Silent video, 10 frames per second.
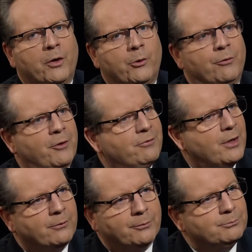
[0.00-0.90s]

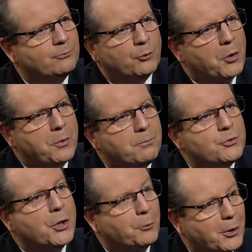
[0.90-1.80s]
115th for
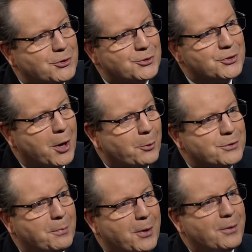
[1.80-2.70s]
generations now
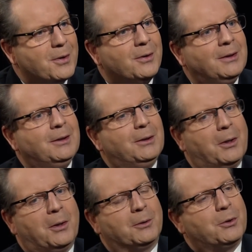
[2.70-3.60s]
has mm-hmm. been
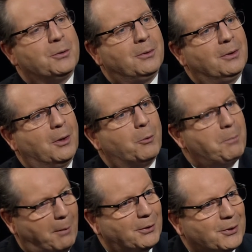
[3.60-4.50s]
mm. a
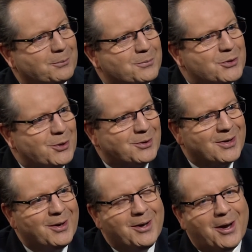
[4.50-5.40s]
Republican seat.
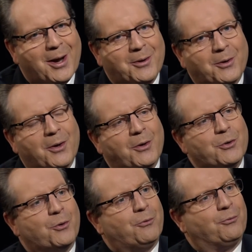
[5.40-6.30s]
Yep. And
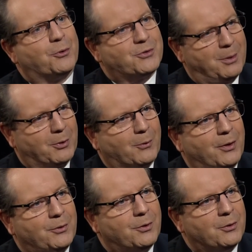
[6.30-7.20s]
you're the first
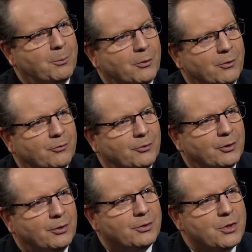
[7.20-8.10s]
Democrat in a number
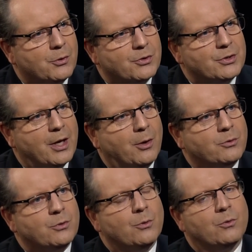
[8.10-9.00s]
of years now
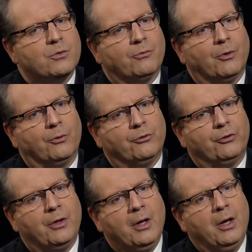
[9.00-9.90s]
to, mm -hmm. to fill the
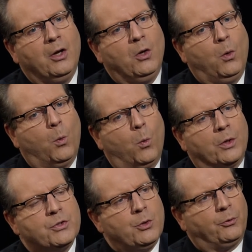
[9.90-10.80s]
seat.
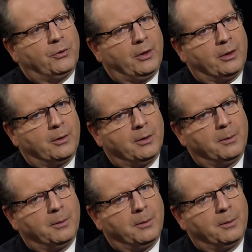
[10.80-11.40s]
What do you think,